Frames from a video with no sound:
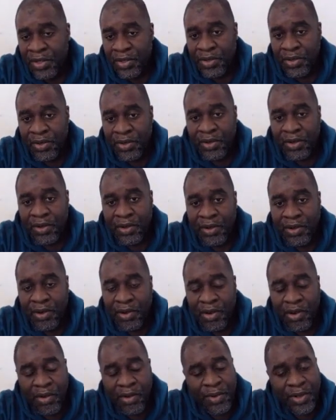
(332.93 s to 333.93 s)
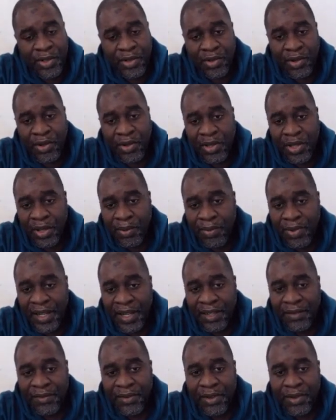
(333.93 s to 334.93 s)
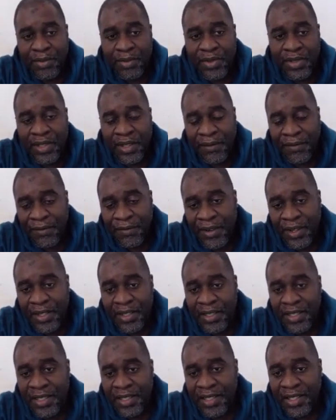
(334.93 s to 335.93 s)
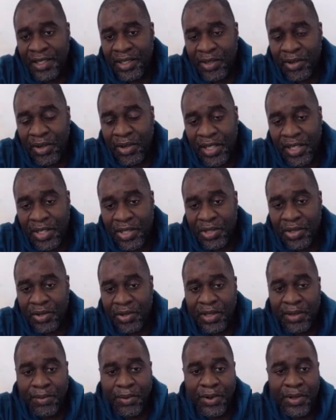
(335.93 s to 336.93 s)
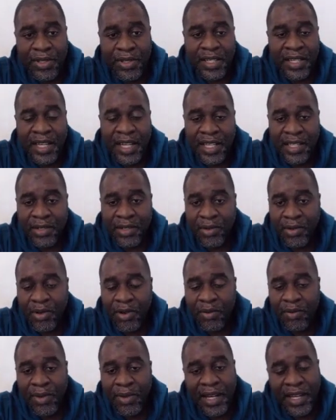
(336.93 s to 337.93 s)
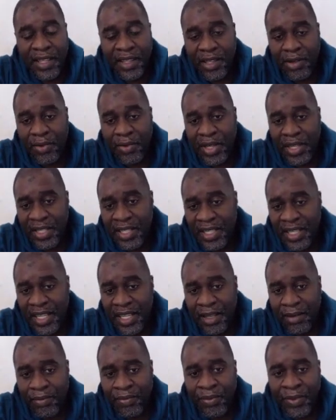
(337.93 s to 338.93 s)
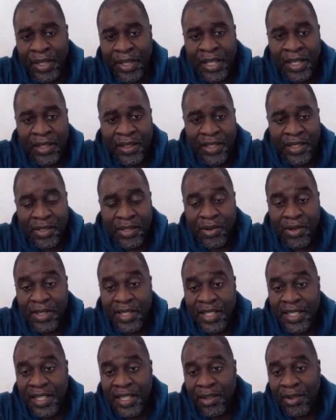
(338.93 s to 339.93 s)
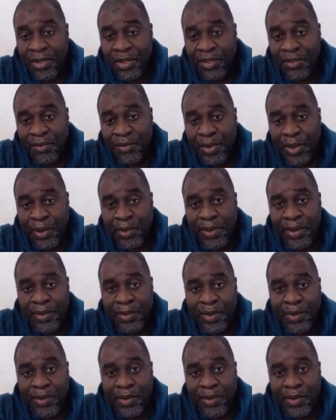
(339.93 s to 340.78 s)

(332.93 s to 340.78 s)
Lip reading: So almost all the platforms, your initial deposit has to go back the way it came. This causes a lot of problems